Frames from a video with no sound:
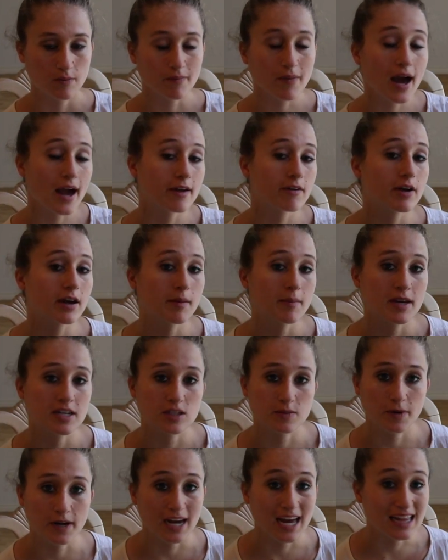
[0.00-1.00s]
I recommend
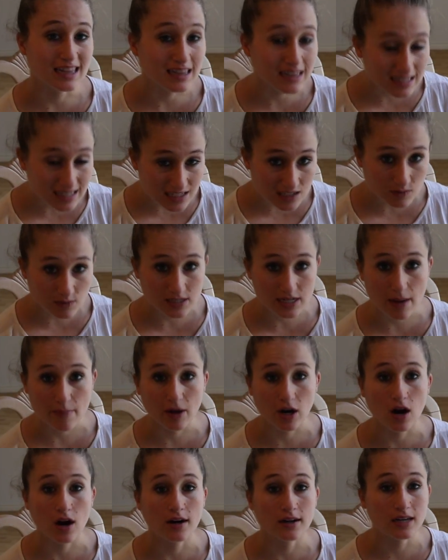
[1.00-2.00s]
to bring at least one
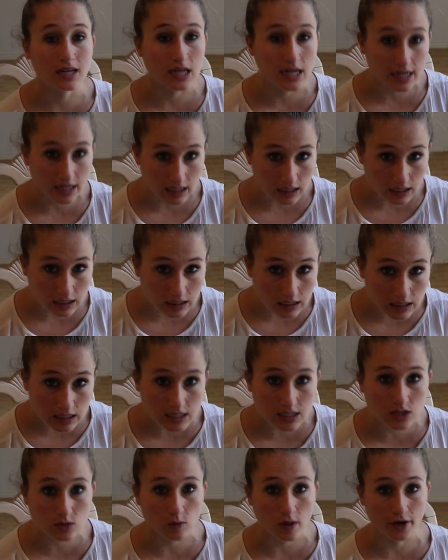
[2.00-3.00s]
debit card and at
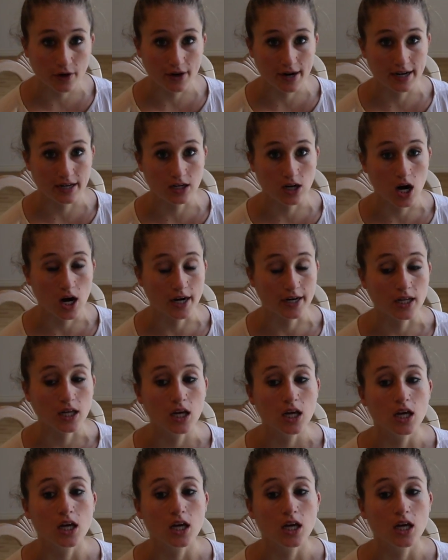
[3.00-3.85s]
least one credit card.